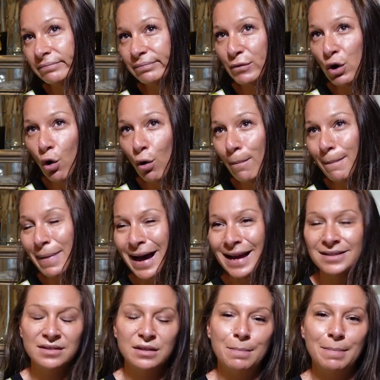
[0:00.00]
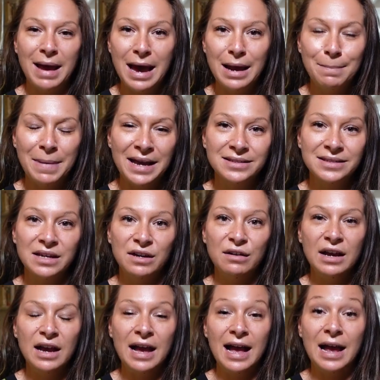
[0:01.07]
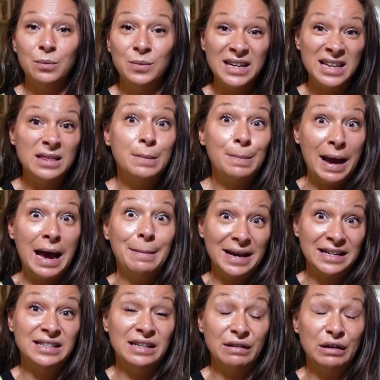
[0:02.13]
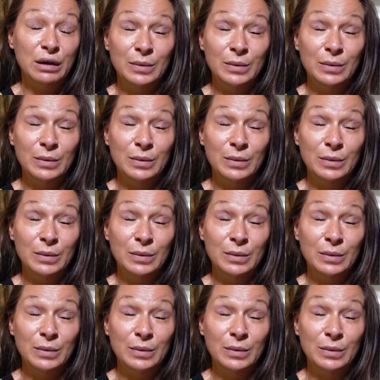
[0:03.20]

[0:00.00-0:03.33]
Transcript: combats the bad bacteria, and we need the bad bacteria.